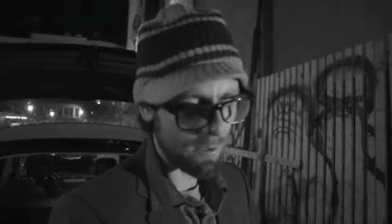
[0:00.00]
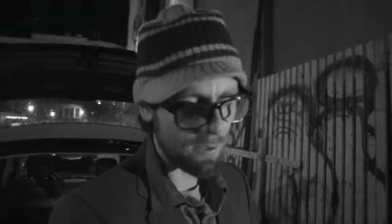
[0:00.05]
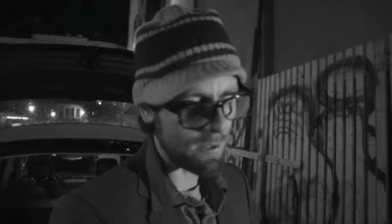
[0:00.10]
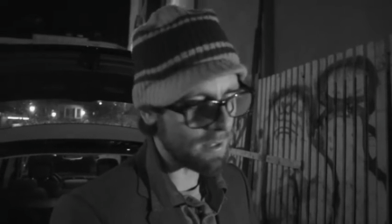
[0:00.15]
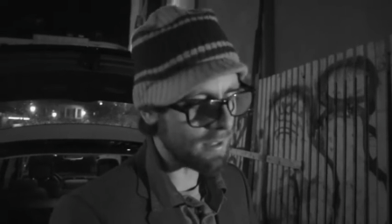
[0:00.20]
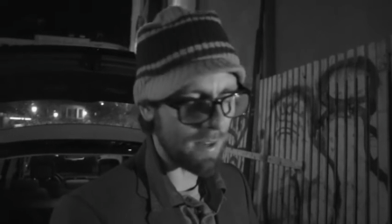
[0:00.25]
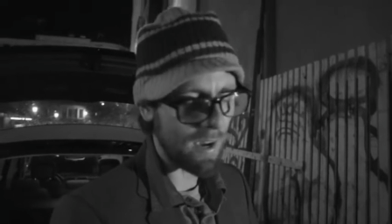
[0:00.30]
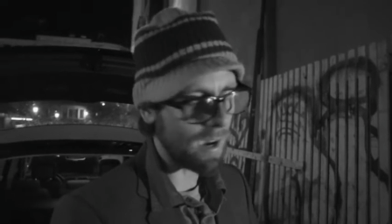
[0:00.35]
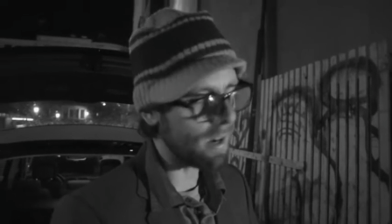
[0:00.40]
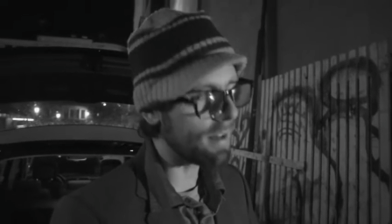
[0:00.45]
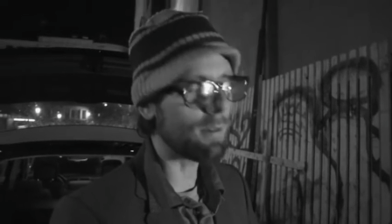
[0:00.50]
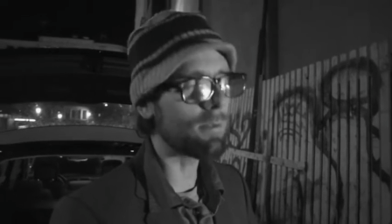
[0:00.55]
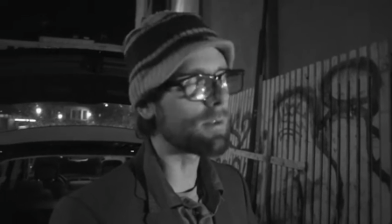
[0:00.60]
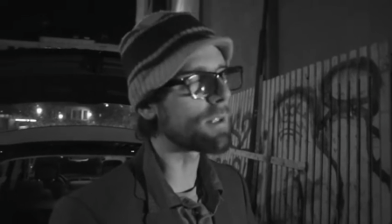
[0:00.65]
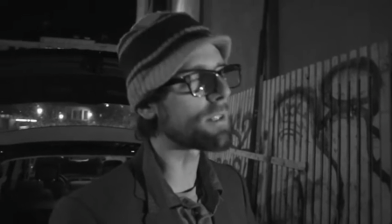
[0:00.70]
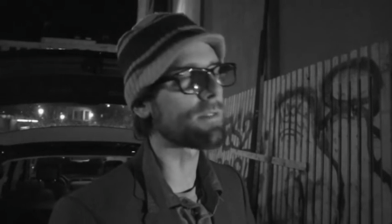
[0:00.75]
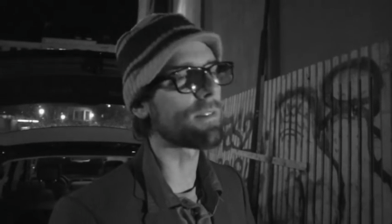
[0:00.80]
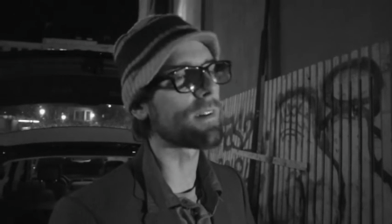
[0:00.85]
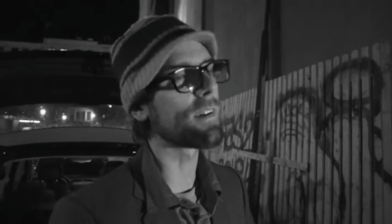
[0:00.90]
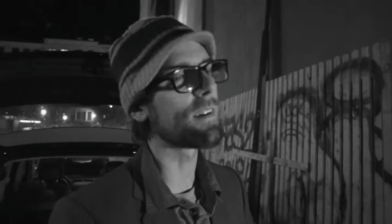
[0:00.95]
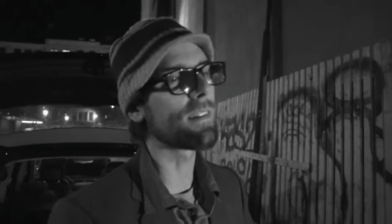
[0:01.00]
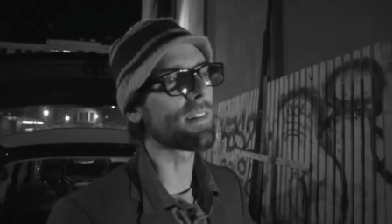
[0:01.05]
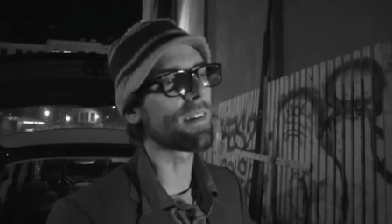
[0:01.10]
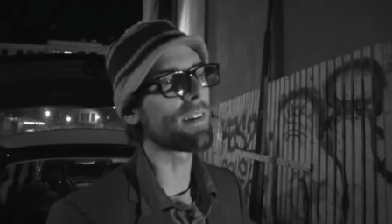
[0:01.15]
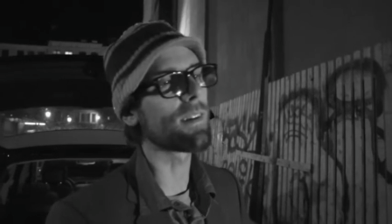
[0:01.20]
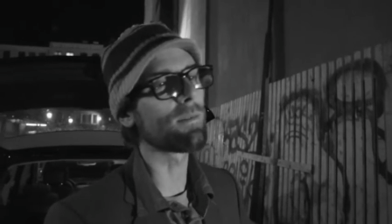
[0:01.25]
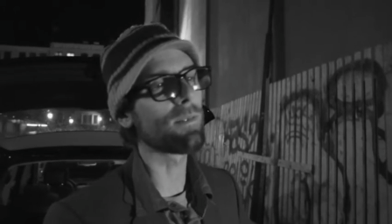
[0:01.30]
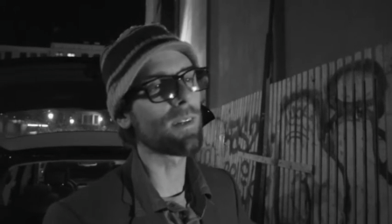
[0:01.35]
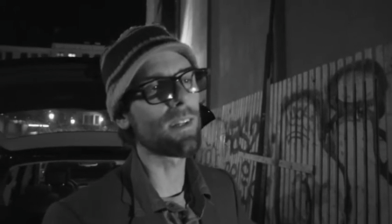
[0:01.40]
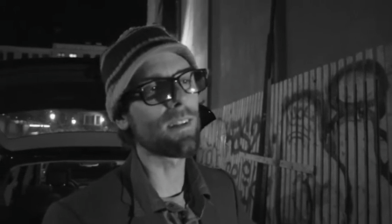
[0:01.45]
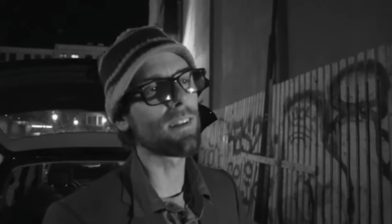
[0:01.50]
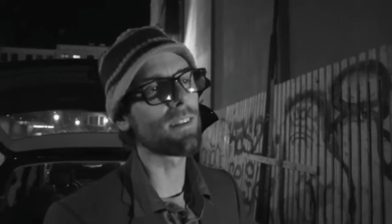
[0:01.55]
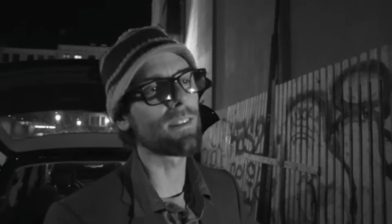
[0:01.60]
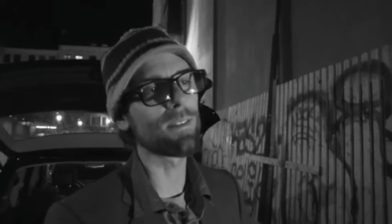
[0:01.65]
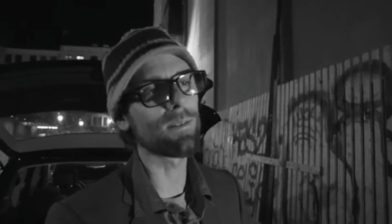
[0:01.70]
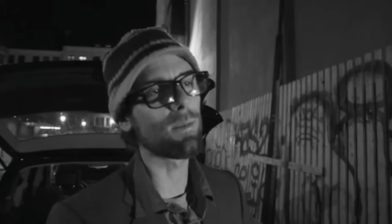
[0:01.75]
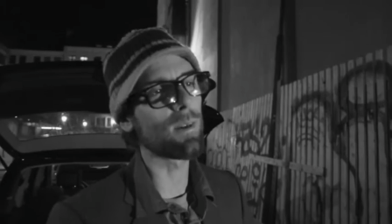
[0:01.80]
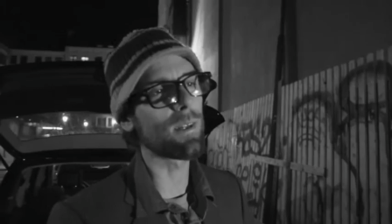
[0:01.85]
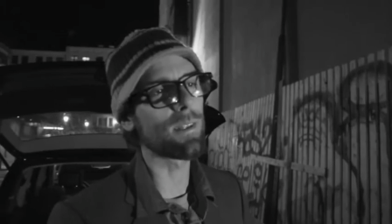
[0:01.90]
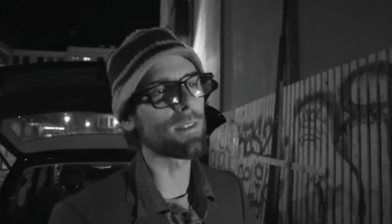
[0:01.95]
know what? I don't wish for anything
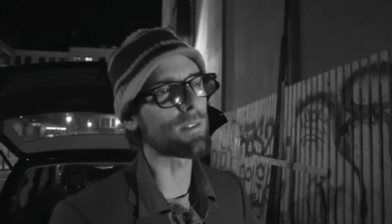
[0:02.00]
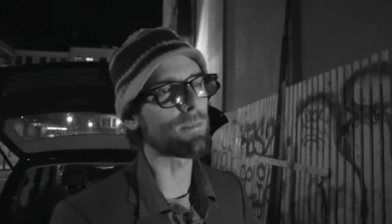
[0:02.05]
because what